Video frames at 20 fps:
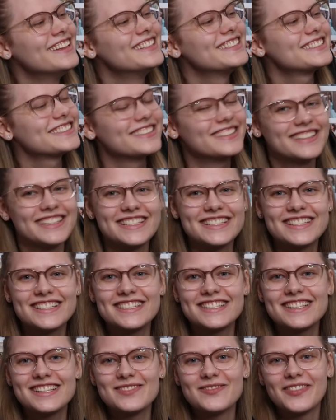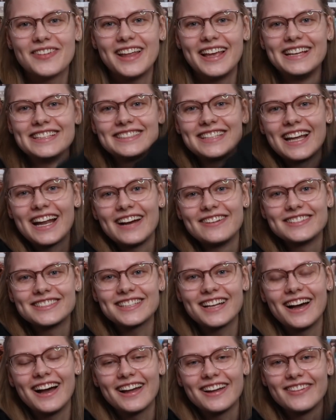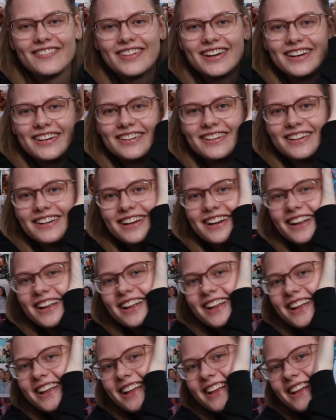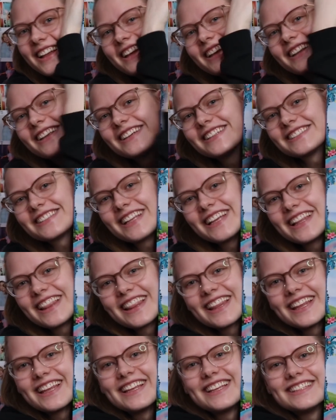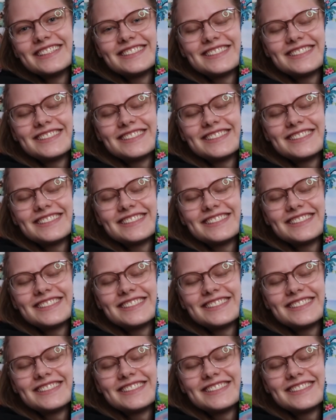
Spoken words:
So this is the playset I was talking about. It looks like this.